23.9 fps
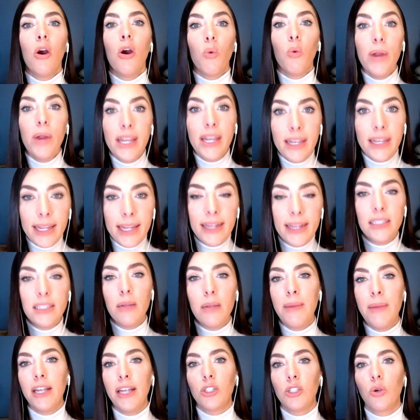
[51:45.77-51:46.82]
we need to
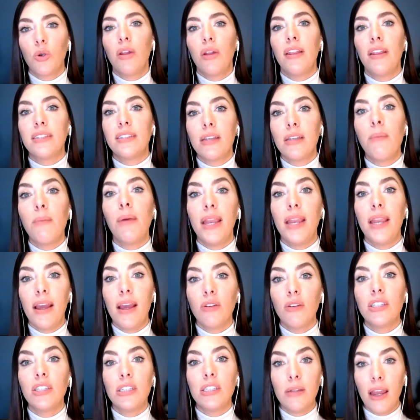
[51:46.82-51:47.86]
make sure that somebody
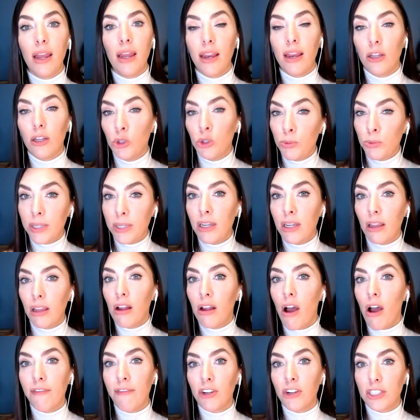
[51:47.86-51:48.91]
else is getting looped into the
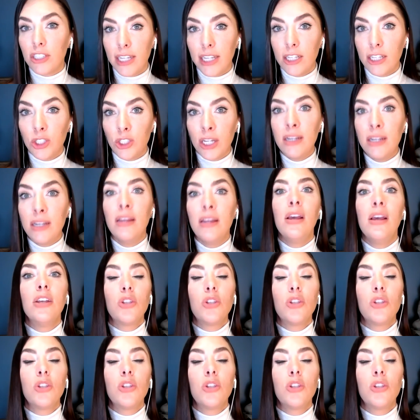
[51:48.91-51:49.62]
conversation